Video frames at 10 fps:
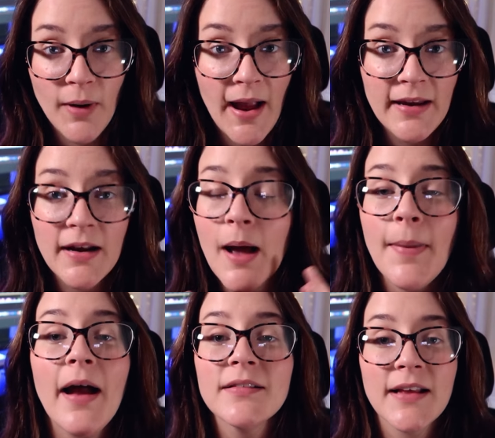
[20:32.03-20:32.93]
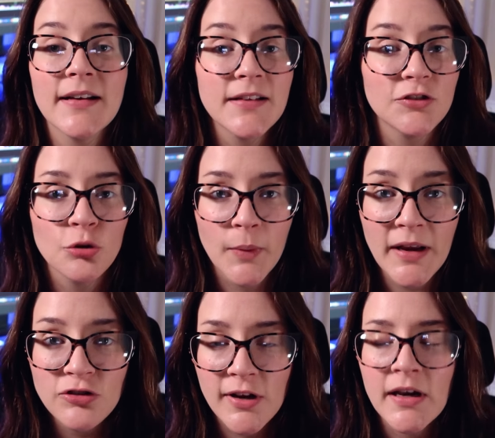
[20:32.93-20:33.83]
right about said
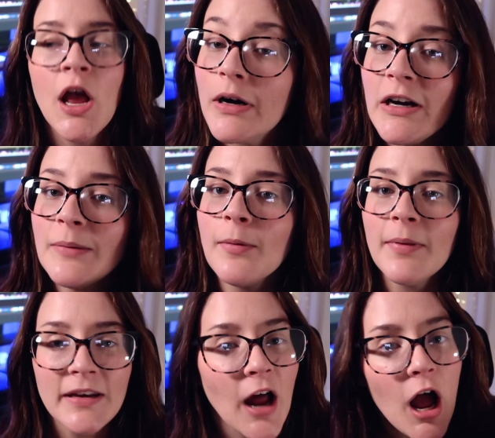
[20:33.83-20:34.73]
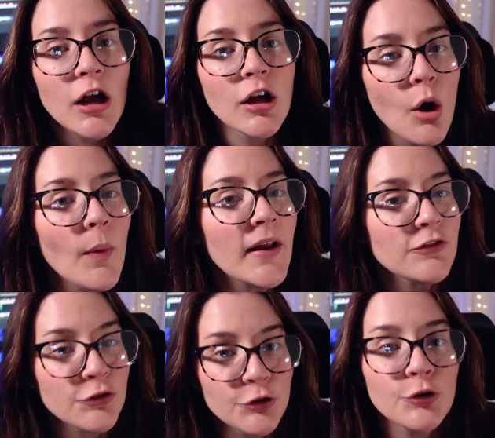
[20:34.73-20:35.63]
situation, probably not
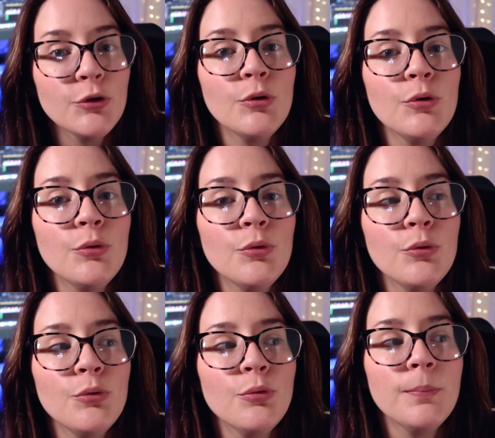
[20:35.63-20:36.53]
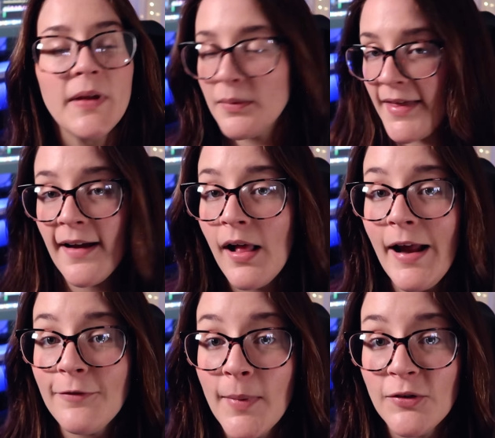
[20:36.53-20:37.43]
going to be with that
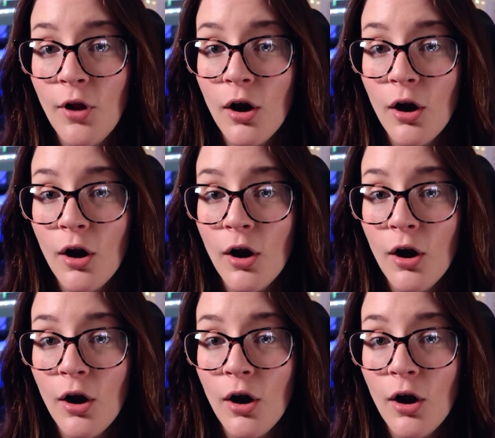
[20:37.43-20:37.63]
client for much